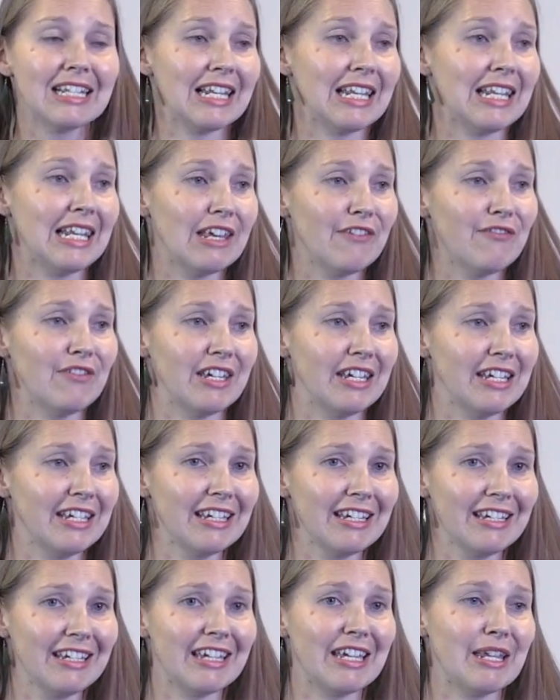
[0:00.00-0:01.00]

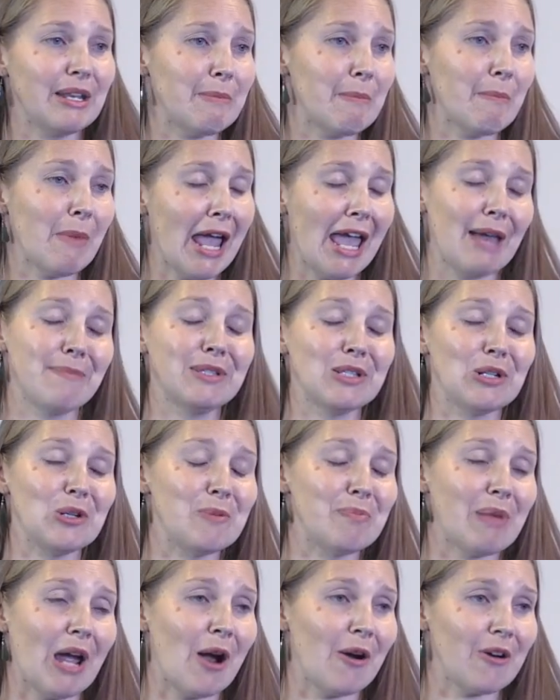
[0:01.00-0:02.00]
living in my
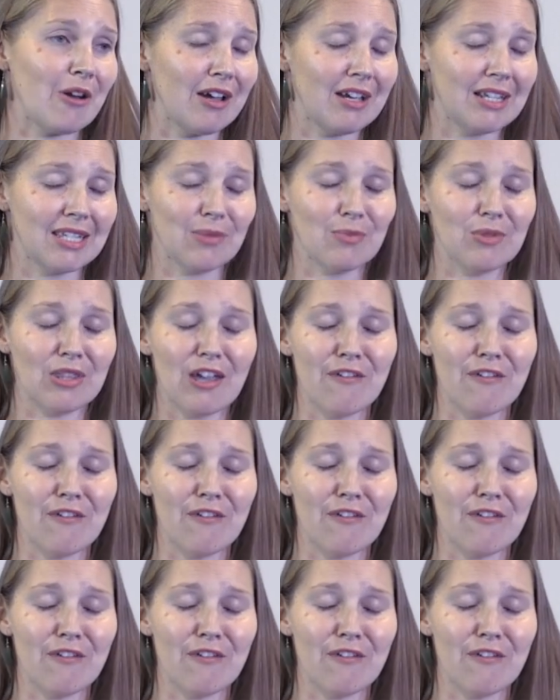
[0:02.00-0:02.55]
absolute paradise with